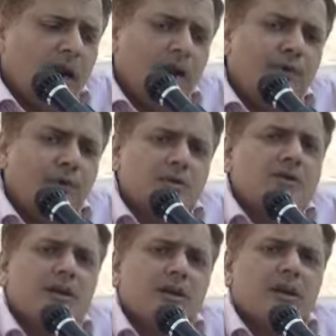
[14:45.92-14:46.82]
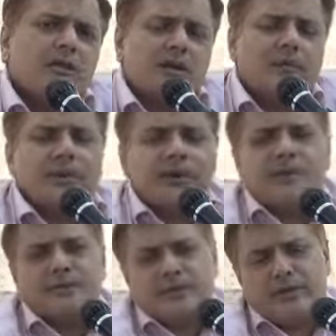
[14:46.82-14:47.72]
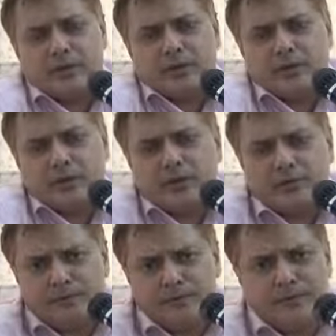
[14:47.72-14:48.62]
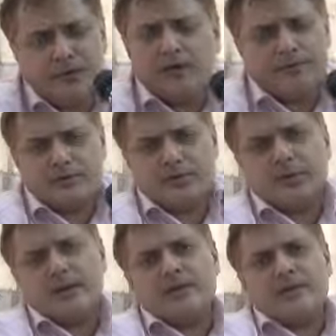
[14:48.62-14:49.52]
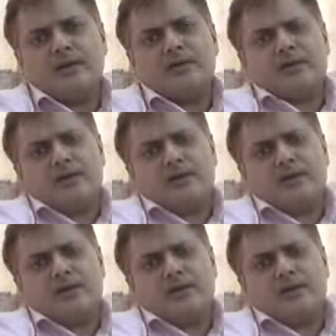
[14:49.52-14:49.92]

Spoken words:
And of course, if somebody has fixed deposit somebody has